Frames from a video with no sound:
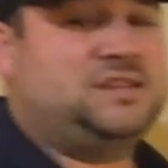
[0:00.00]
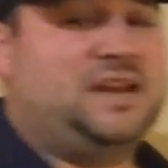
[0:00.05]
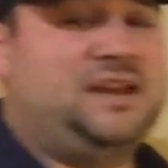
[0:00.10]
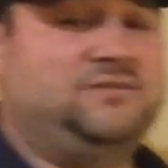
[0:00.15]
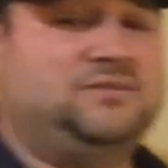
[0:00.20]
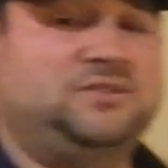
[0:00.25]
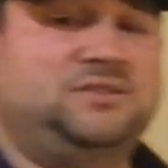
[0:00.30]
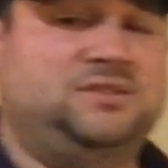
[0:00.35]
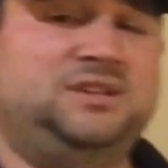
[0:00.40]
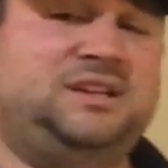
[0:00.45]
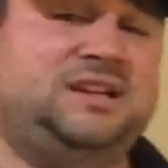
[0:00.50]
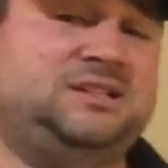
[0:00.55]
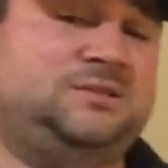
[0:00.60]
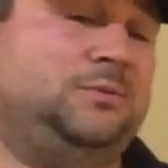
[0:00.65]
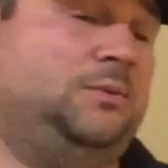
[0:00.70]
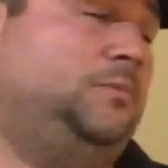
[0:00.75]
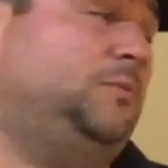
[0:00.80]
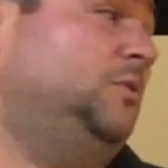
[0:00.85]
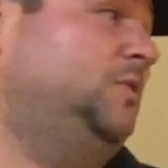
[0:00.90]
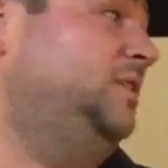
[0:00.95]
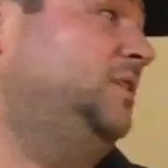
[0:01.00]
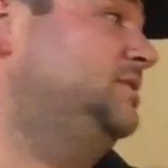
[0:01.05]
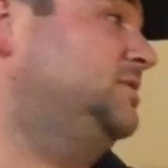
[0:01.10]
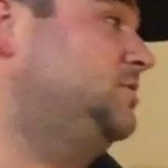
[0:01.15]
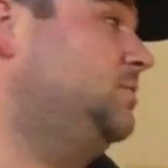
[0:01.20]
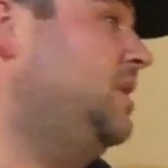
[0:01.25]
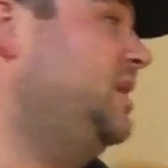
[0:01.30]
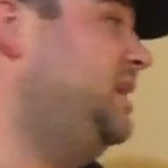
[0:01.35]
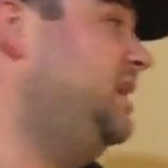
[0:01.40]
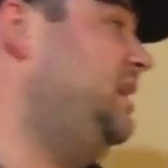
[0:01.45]
after the decimal point. So
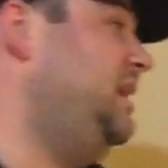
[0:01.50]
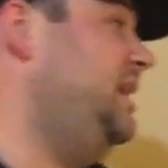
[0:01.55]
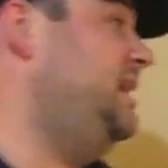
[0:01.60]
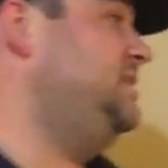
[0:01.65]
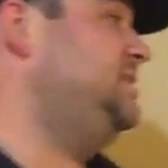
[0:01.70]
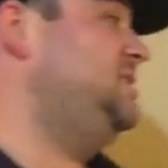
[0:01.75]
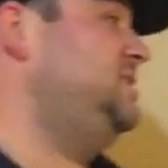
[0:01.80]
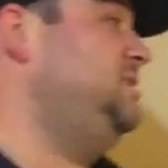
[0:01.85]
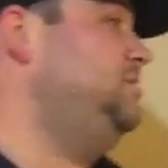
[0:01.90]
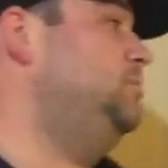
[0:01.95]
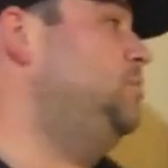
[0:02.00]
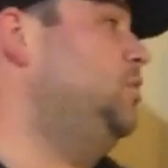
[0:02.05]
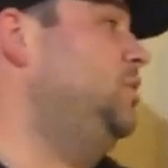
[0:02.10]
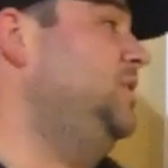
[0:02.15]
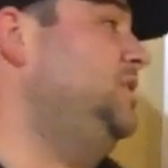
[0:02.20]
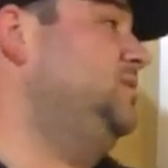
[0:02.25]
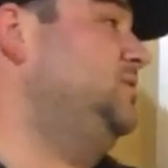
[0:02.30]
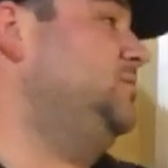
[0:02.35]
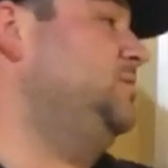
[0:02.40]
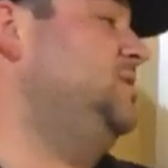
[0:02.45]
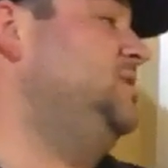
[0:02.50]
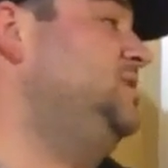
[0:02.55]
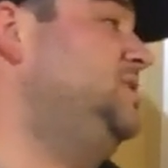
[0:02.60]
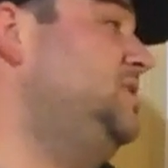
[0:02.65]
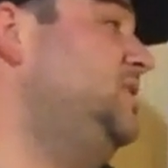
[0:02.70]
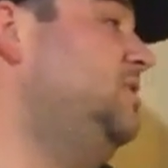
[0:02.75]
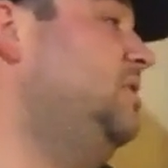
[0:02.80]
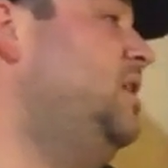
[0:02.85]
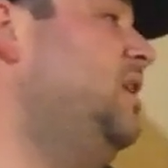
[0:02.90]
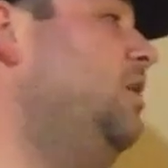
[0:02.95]
I get
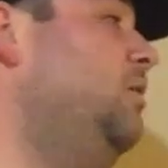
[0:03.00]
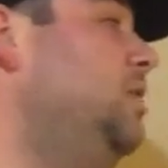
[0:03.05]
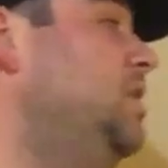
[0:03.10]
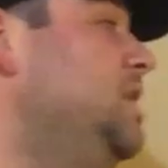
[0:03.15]
18.30.